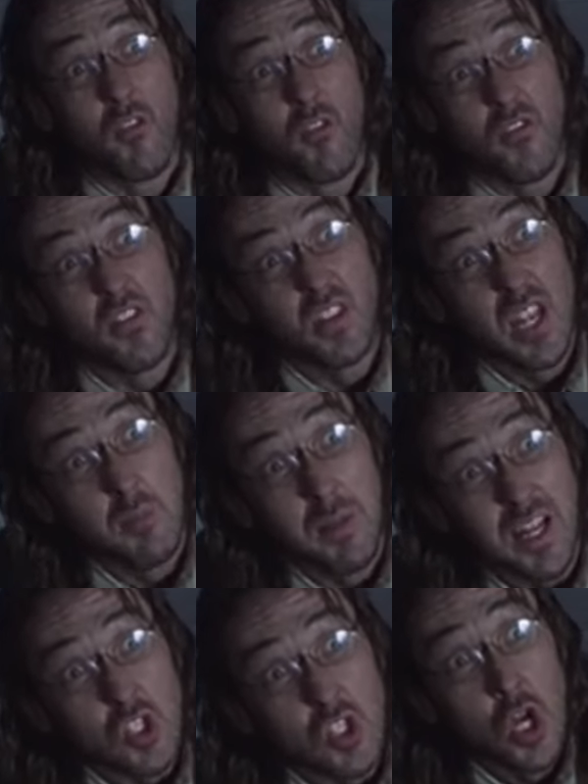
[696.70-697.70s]
this
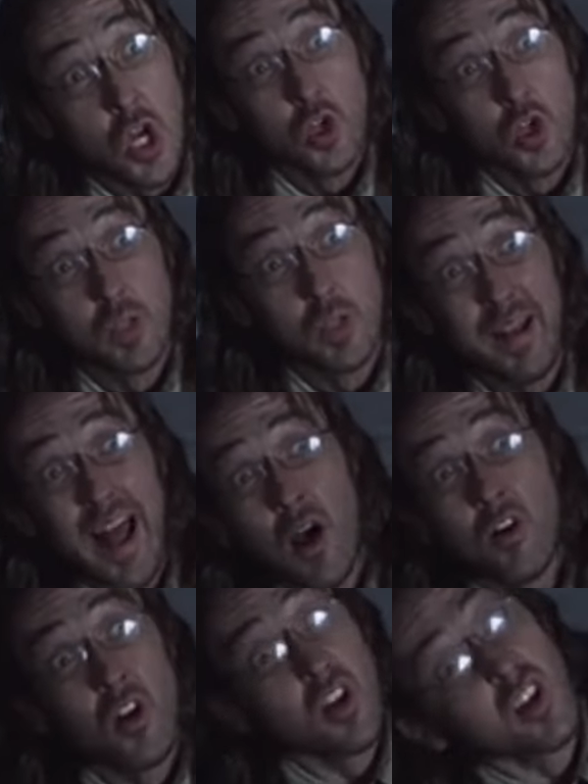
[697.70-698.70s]
experience without
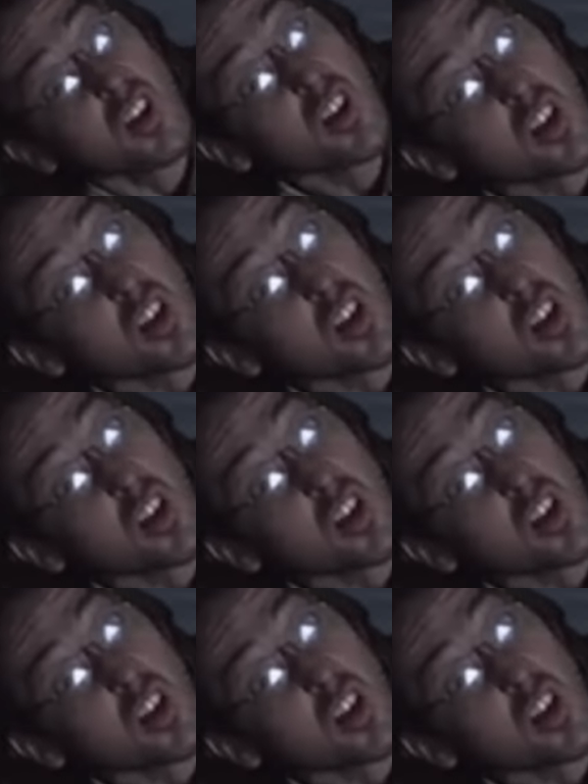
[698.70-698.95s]
seeing it